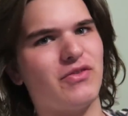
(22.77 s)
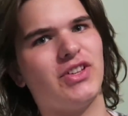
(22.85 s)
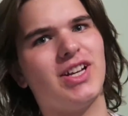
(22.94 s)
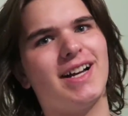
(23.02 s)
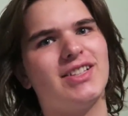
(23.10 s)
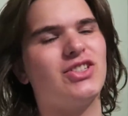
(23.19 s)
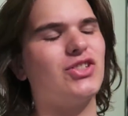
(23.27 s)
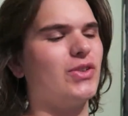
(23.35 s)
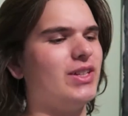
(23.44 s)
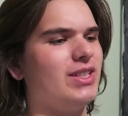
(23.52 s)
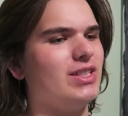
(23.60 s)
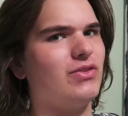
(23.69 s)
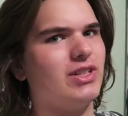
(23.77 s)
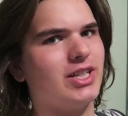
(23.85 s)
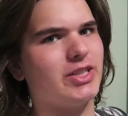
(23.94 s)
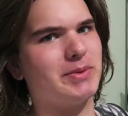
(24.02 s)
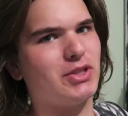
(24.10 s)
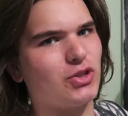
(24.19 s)
If you guys are enjoying these
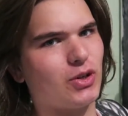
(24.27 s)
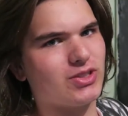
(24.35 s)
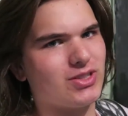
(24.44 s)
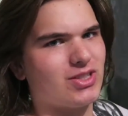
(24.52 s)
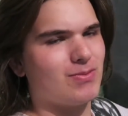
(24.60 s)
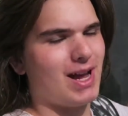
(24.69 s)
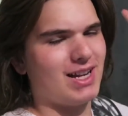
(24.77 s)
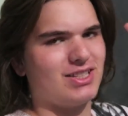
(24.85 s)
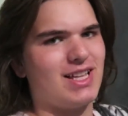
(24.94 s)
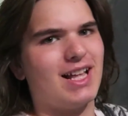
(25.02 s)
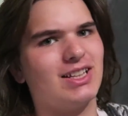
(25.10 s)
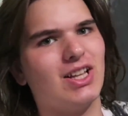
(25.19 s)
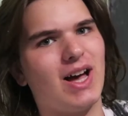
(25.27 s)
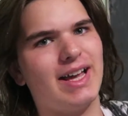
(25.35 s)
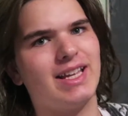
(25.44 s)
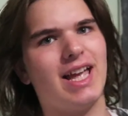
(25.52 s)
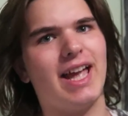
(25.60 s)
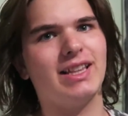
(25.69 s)
videos, be sure to smash that
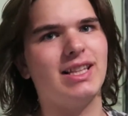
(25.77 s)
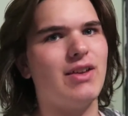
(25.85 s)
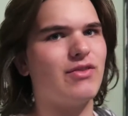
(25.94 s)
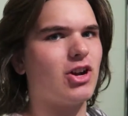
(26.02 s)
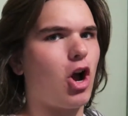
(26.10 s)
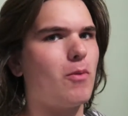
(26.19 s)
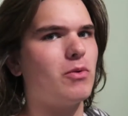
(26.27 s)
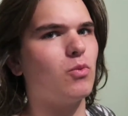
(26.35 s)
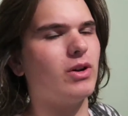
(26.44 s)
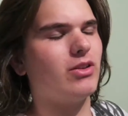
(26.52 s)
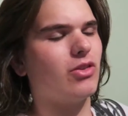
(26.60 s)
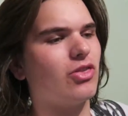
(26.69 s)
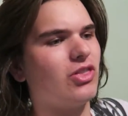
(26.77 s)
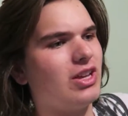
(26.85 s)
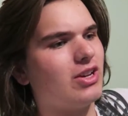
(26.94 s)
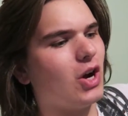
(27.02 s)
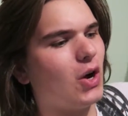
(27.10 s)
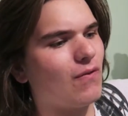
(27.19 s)
like and leave a comment what you
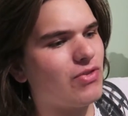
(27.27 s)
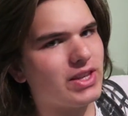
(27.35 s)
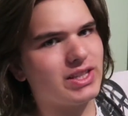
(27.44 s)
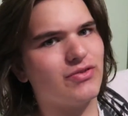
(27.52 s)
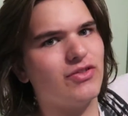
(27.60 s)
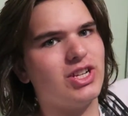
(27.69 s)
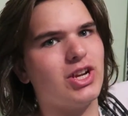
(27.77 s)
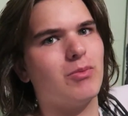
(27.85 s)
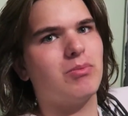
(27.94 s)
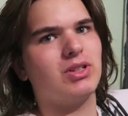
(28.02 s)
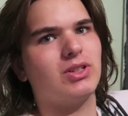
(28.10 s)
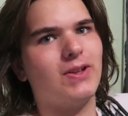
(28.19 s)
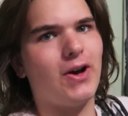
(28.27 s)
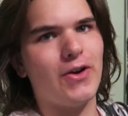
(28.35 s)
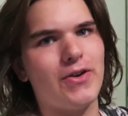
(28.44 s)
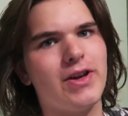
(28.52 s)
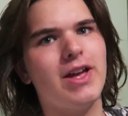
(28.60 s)
think of this video below.